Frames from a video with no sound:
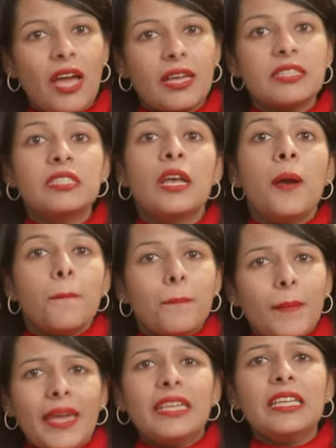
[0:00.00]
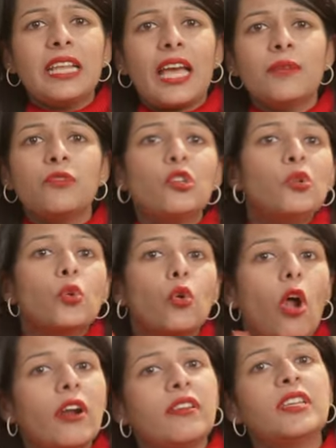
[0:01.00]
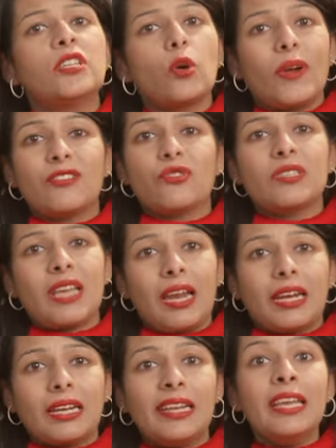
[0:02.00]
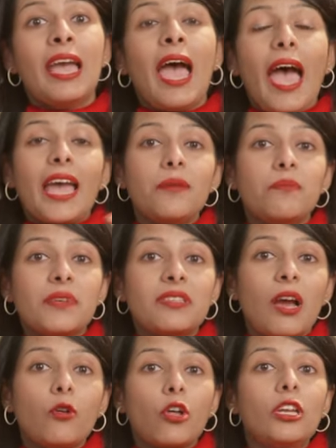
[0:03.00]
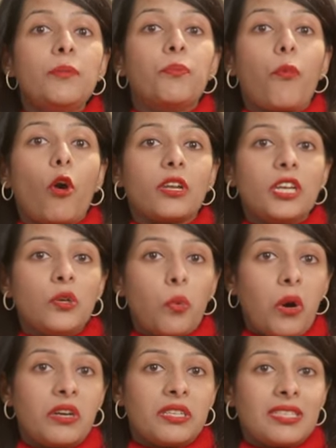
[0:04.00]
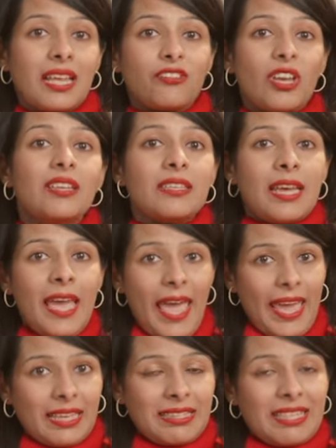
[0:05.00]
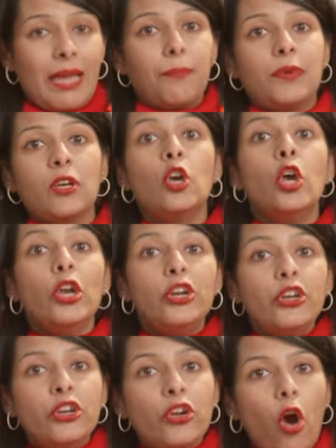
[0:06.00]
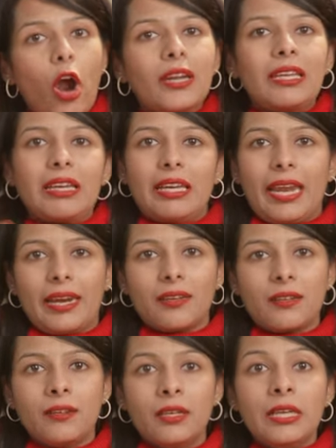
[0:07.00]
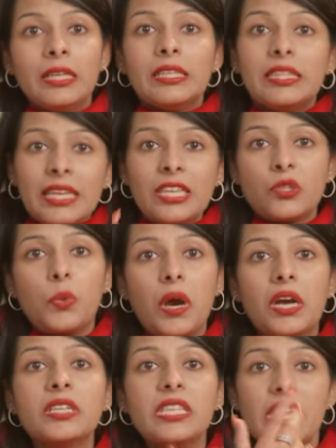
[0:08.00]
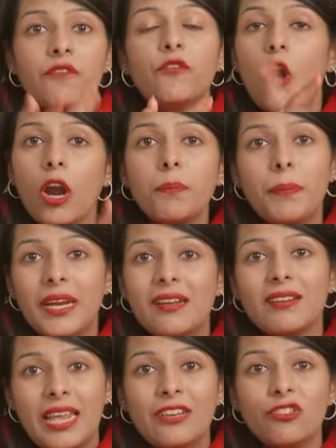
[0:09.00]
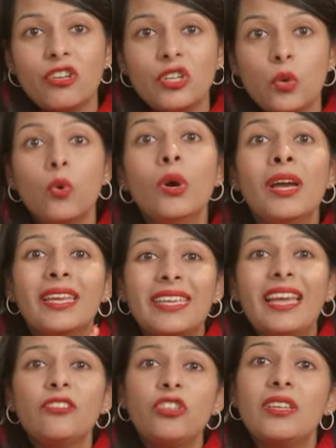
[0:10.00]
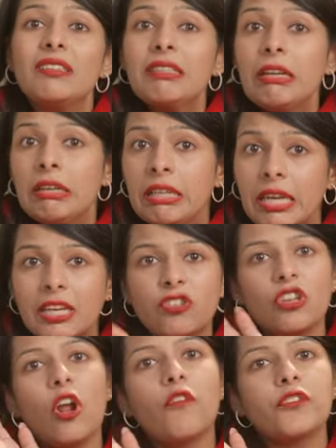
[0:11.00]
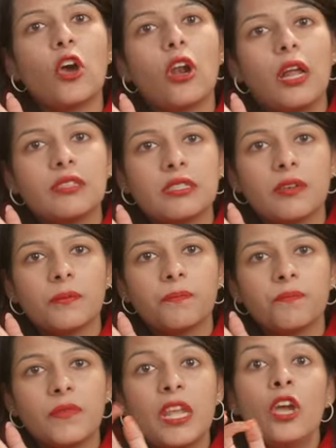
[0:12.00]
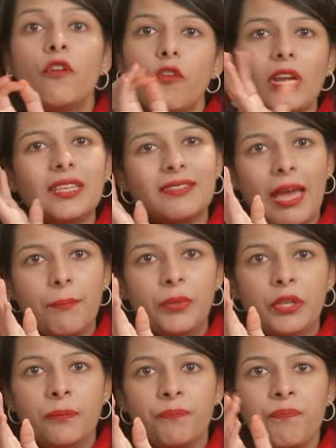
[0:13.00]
haste, many times you do not read the questions correctly and miss out on important words such as except, not correct. These words, if not paid attention to, can change the direction of your answer. For example,